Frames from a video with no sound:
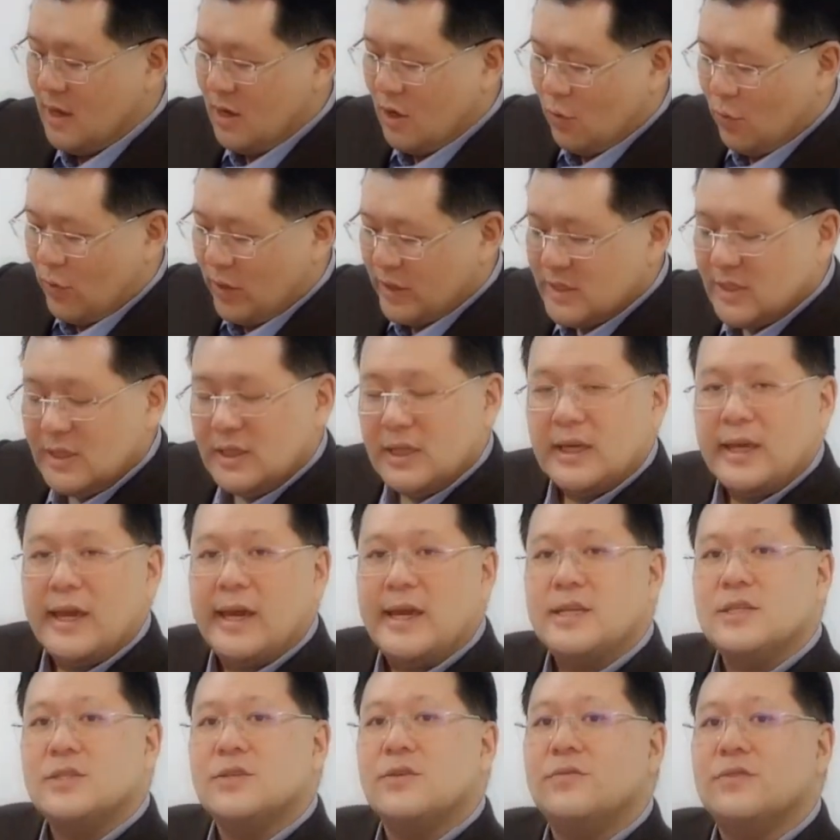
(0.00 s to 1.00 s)
Whereas in the
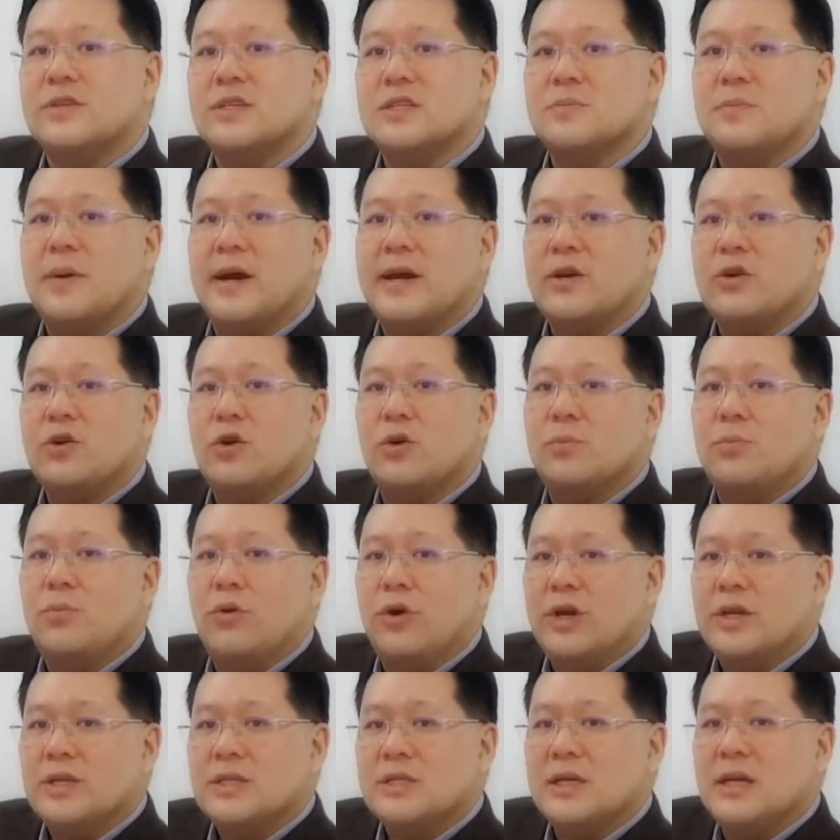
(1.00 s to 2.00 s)
case of the spine cord
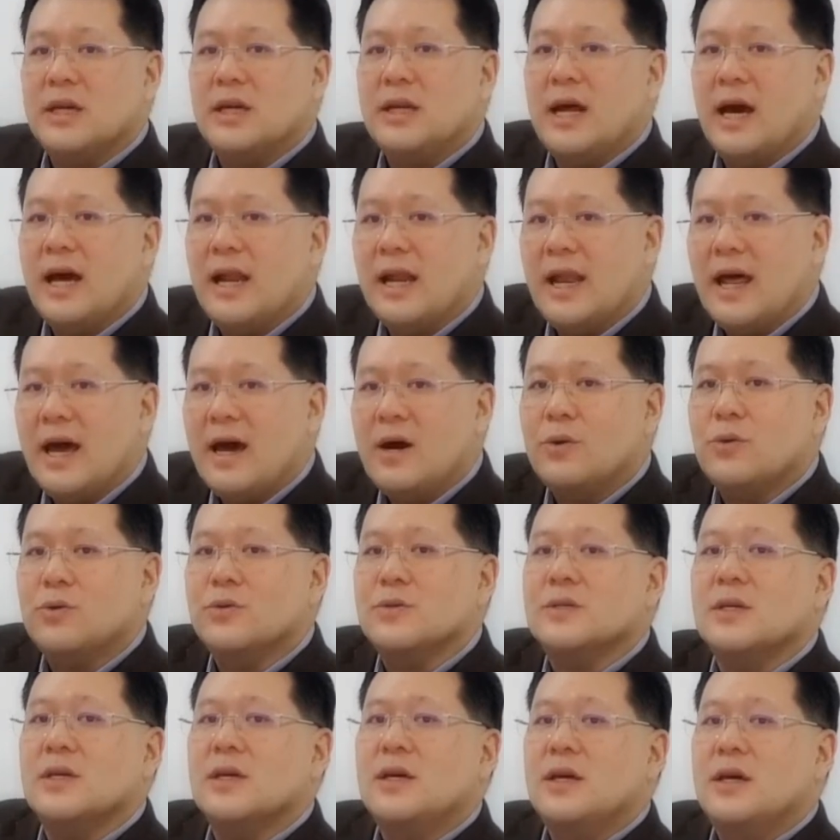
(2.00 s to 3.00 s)
brace, it
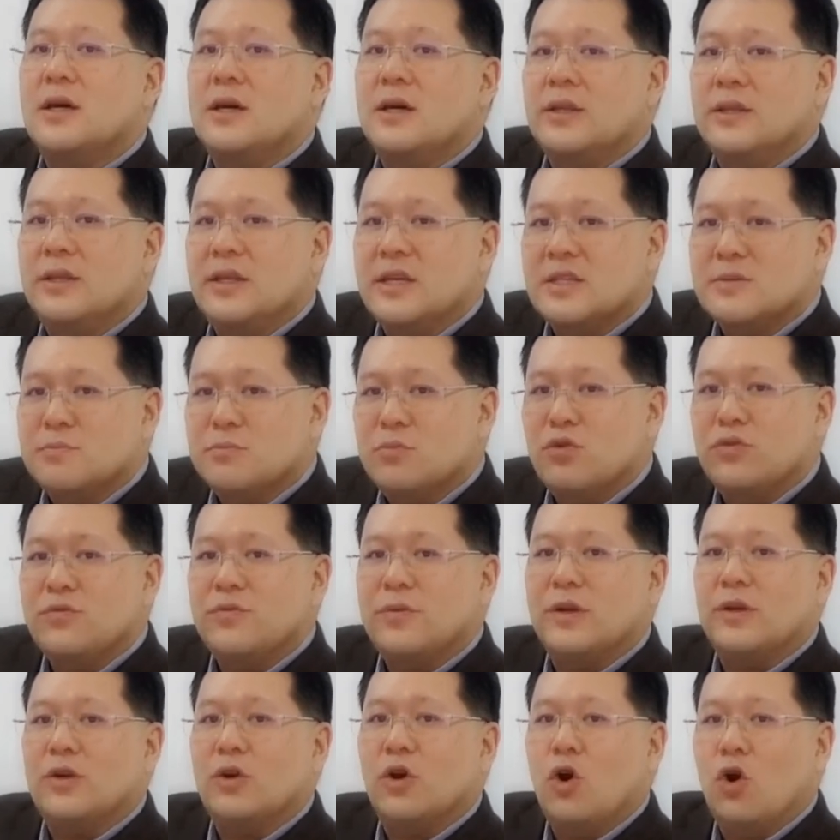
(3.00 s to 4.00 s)
allows this
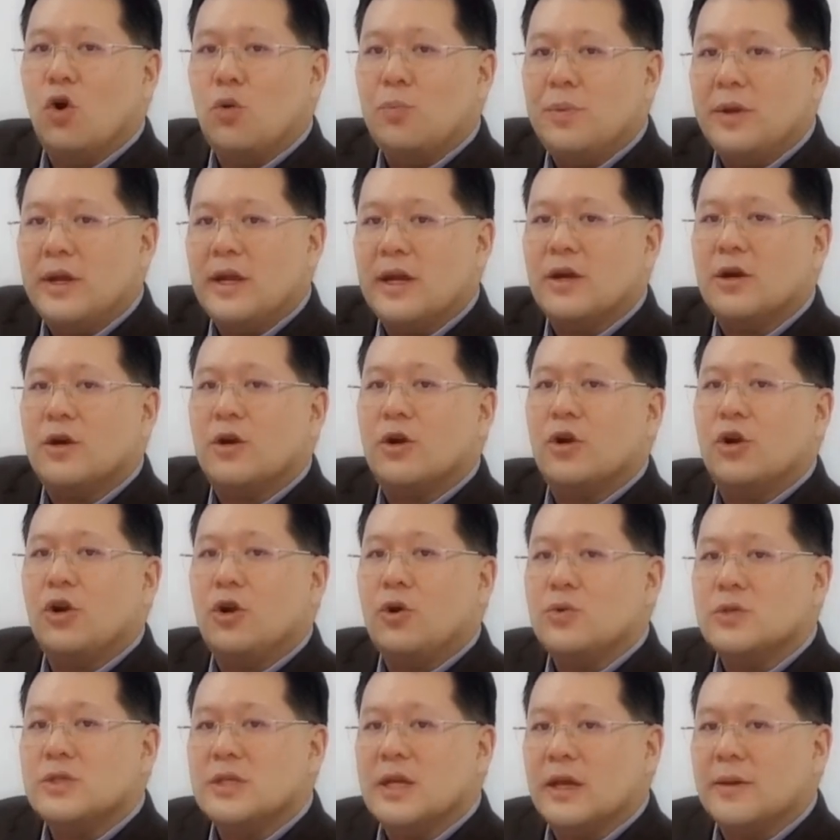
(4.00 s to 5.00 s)
movement, opening,
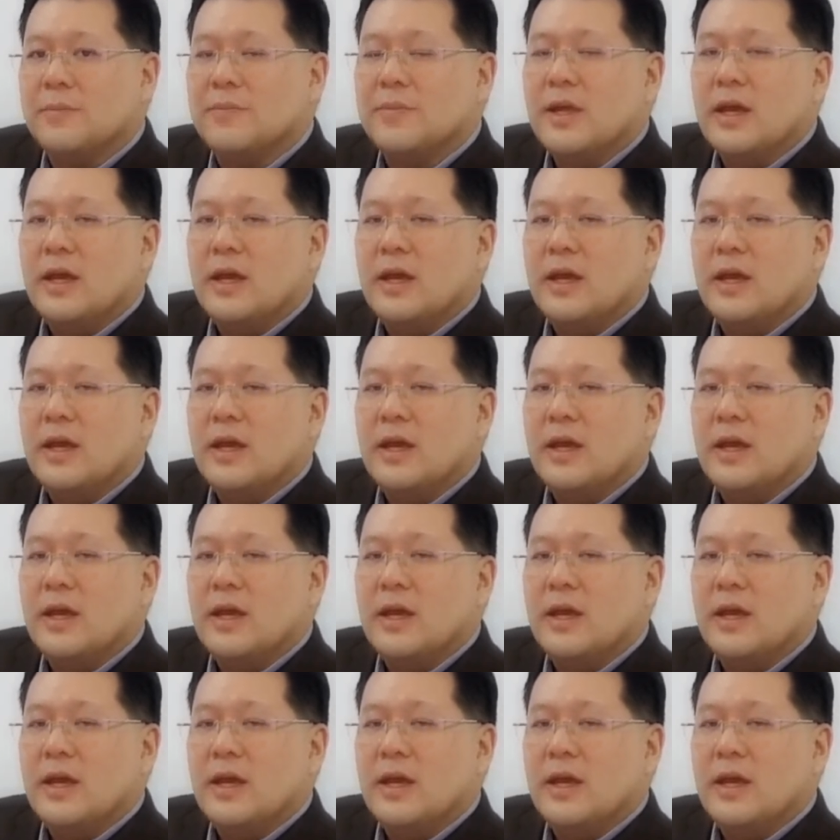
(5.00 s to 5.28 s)
closing.